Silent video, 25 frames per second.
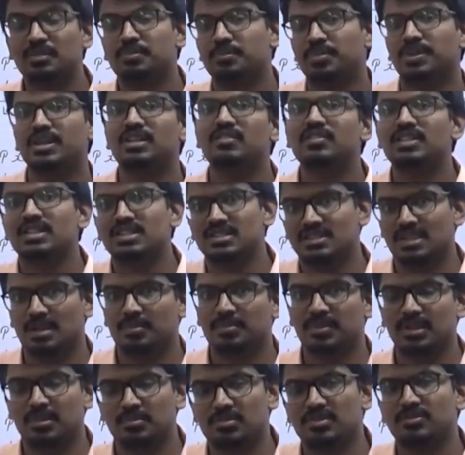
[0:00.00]
previous
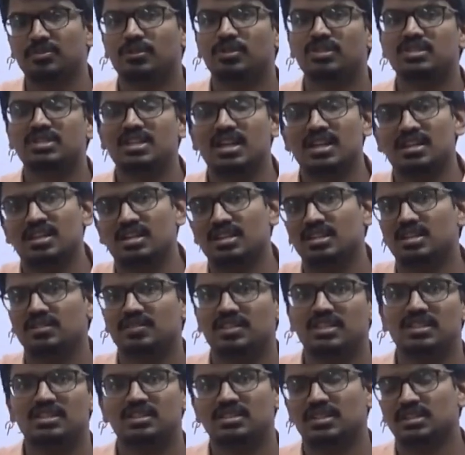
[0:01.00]
chapter. Before strain energy
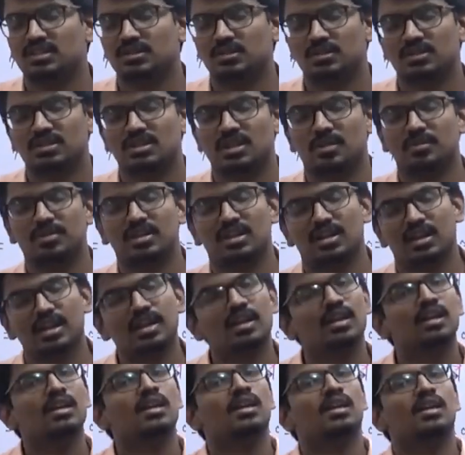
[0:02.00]
we discussed one chapter,
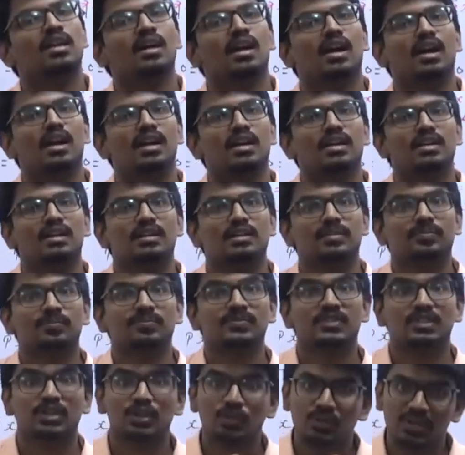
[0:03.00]
right? And
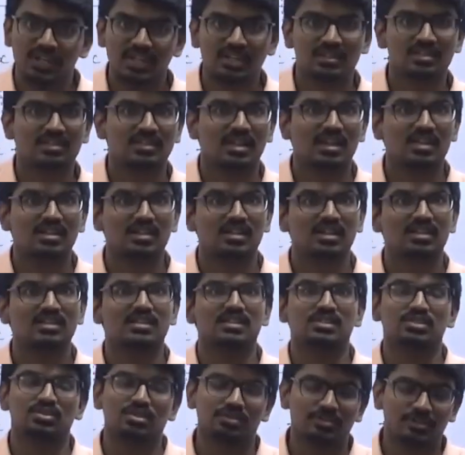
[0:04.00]
you need strain
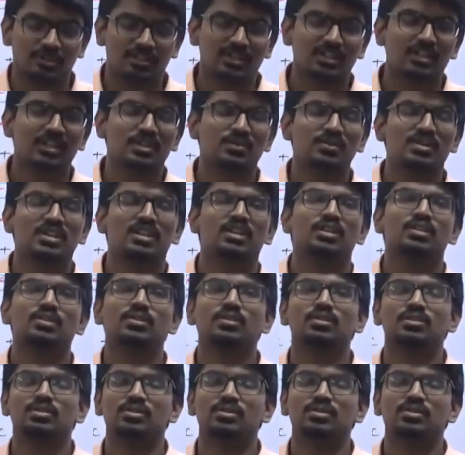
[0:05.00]
energy, so for that you need to go